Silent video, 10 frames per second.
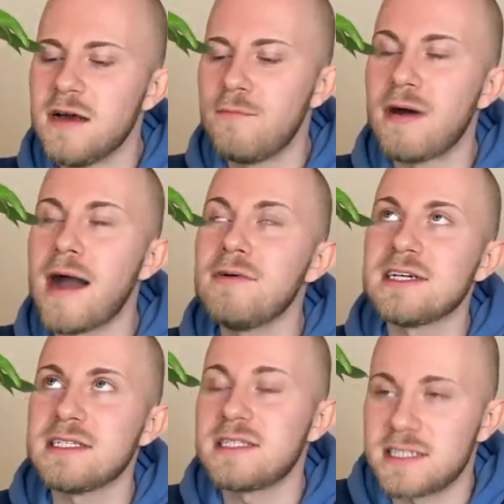But I would
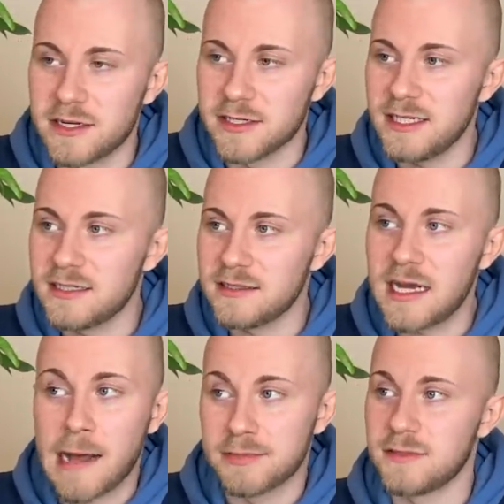consider it. I
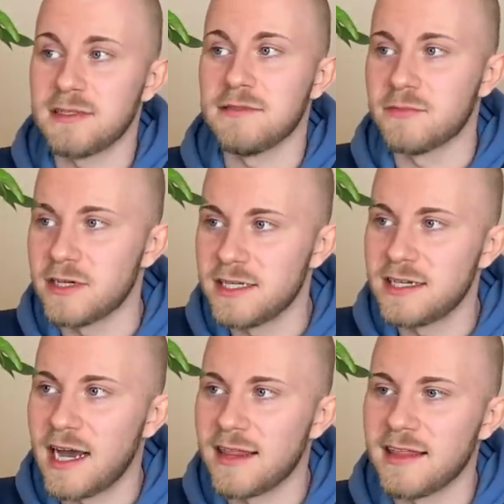absolutely would.
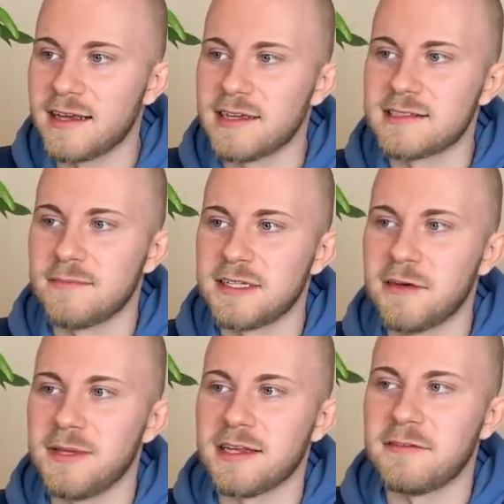I think it's something that would
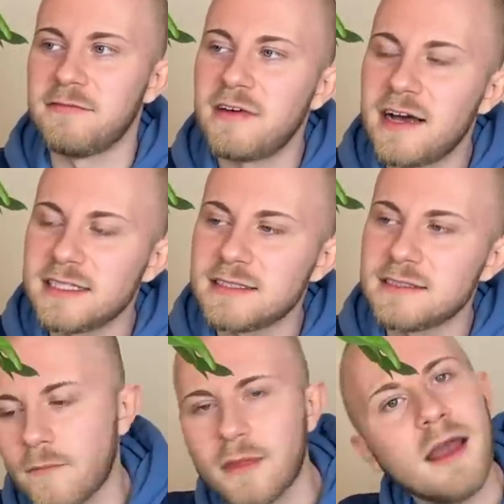be a lot of fun.
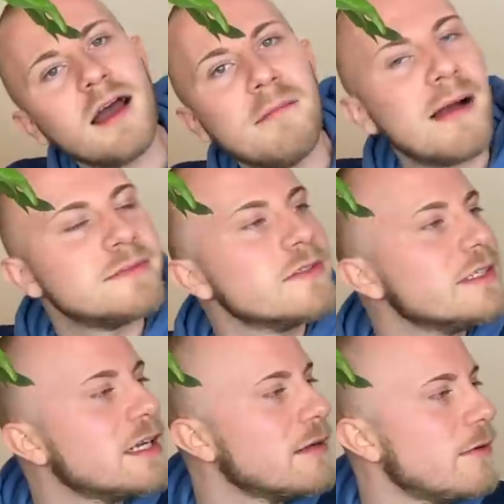Yeah, I'm absolutely
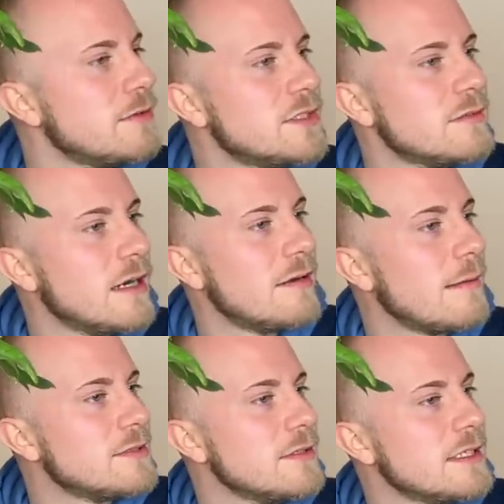not opposed to it. I would
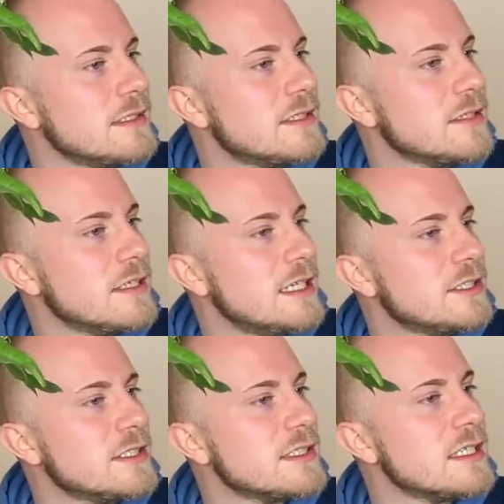absolutely consider it. It's
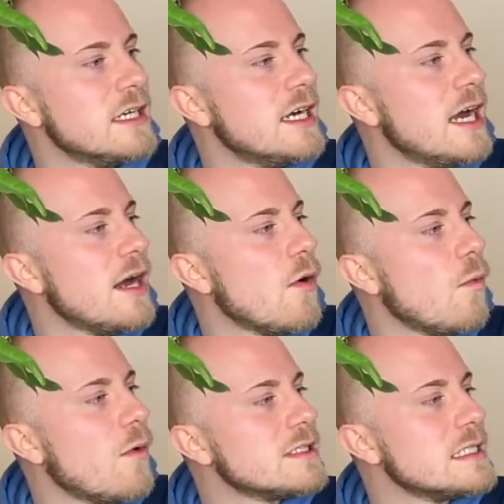just
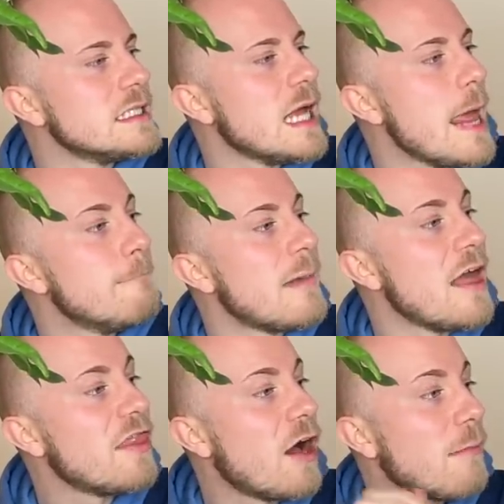wasn't in my
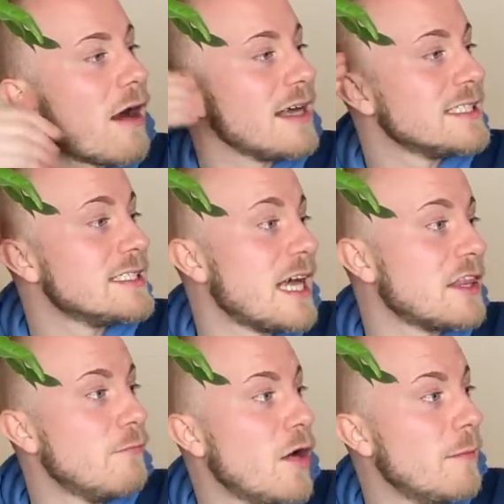thought process at the
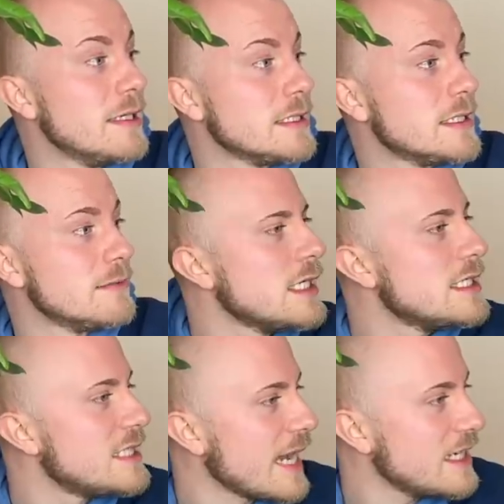moment.
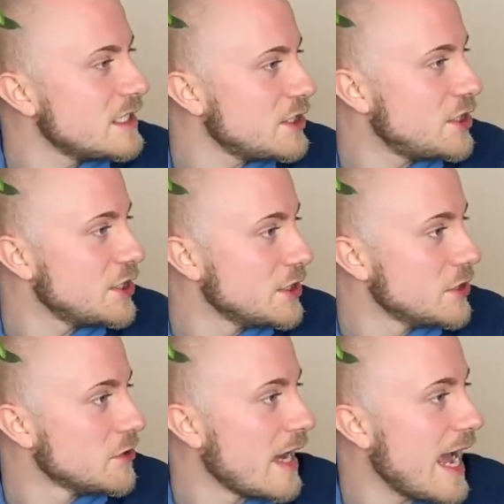Second
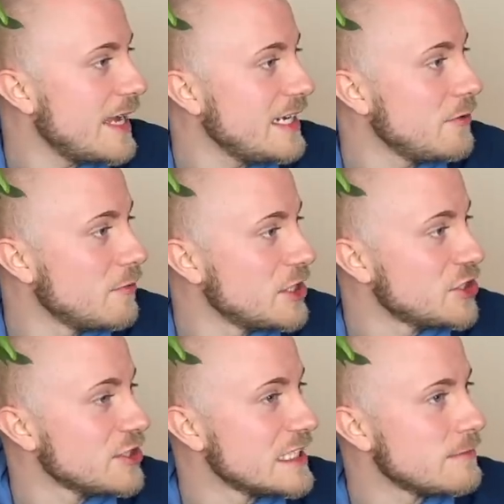Q, any wish
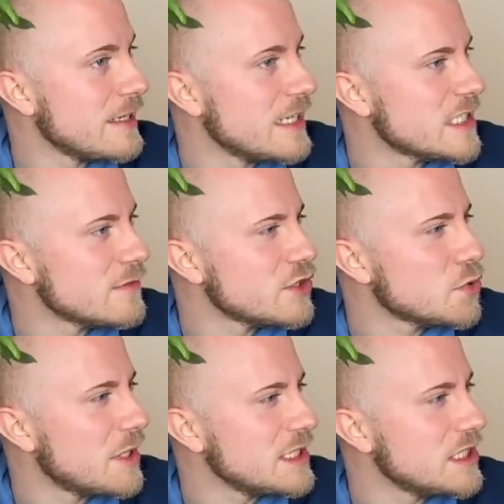list plans for
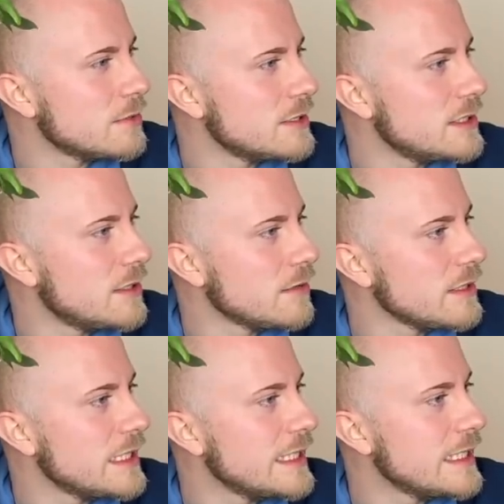twenty
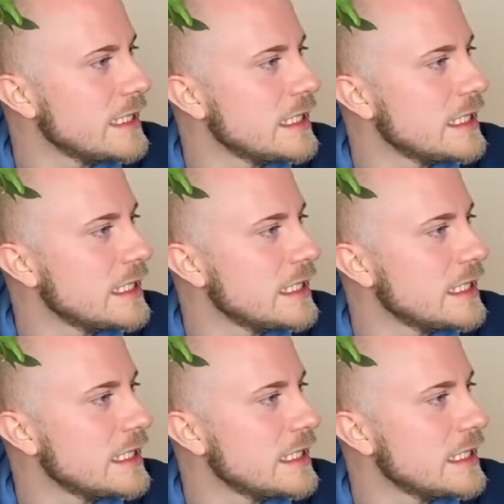twenty-three?